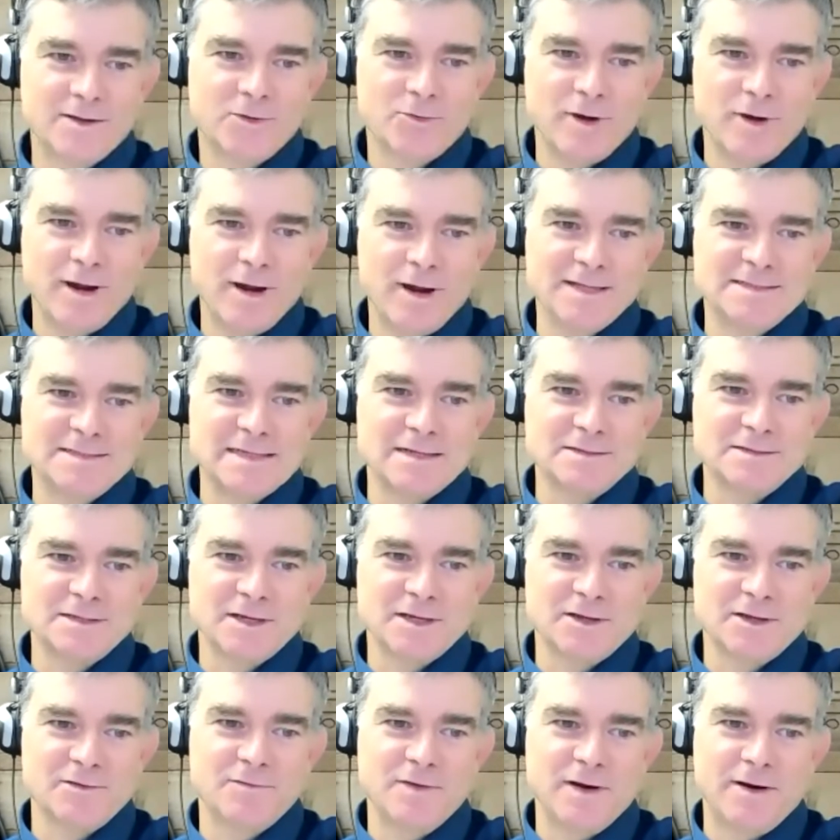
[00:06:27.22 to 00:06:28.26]
great. It sounds
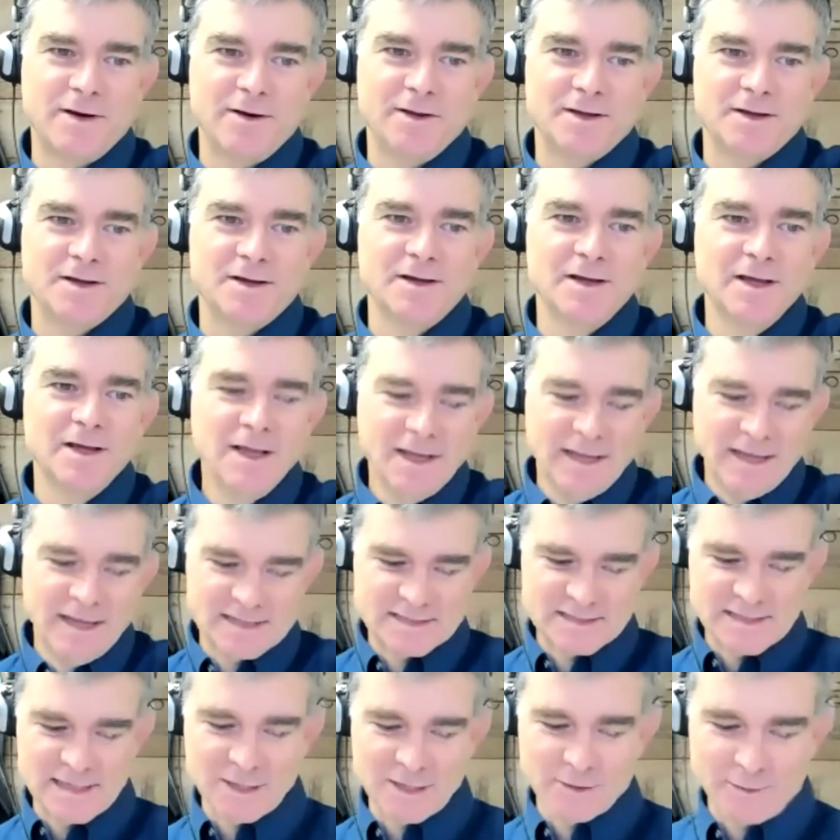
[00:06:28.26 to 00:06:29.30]
like a very
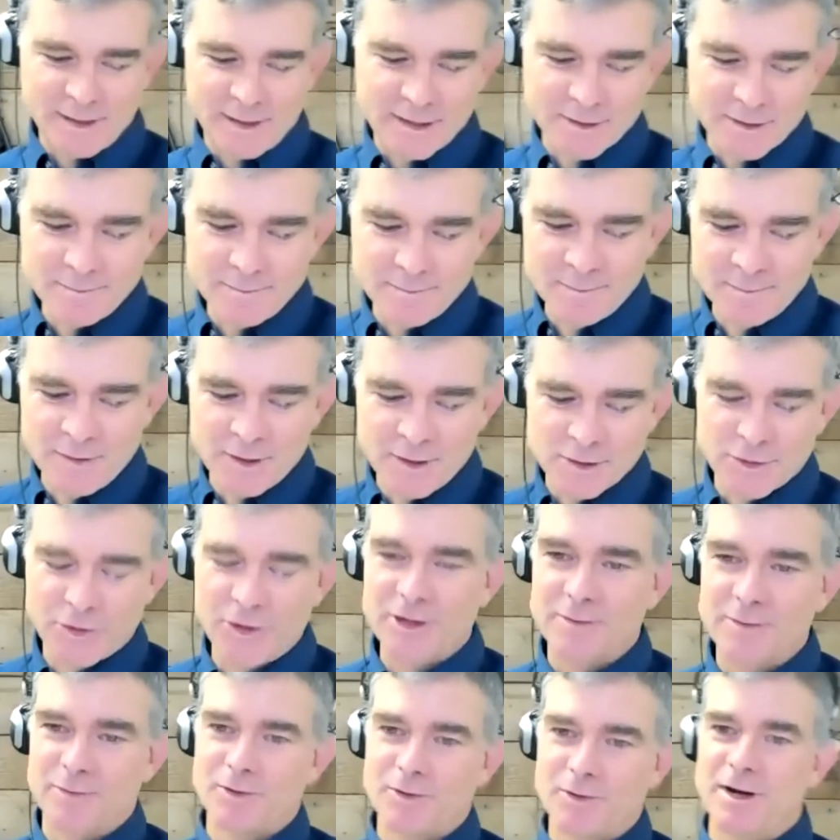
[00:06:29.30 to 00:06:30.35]
accelerated
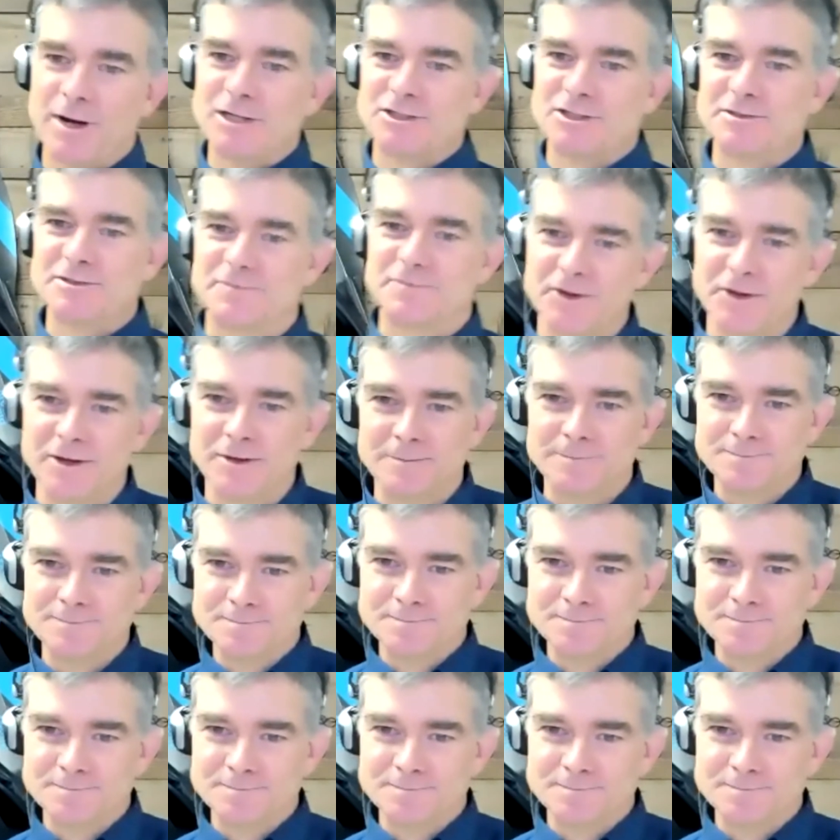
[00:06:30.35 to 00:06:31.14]
learning progression for you.